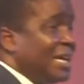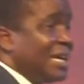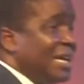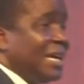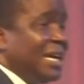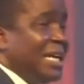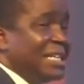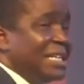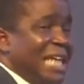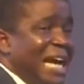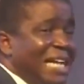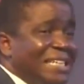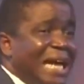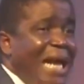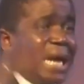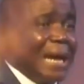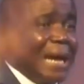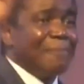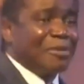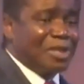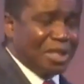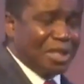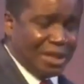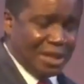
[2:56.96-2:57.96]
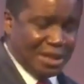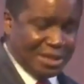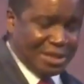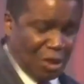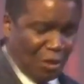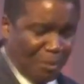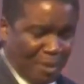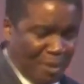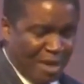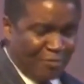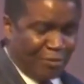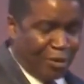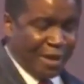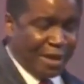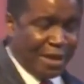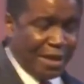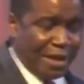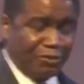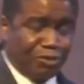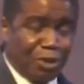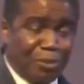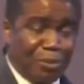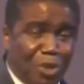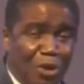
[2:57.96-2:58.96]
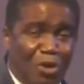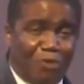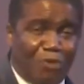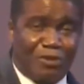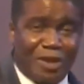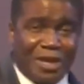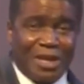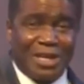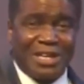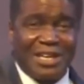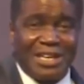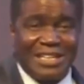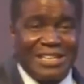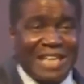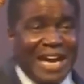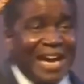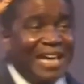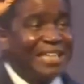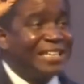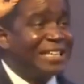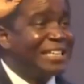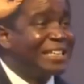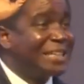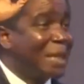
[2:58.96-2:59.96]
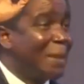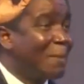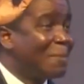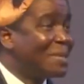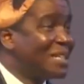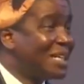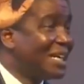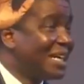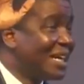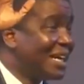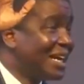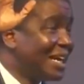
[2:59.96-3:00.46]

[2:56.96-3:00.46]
his hands are empty. He said, come on, everybody, lift up your offering. His hand is empty.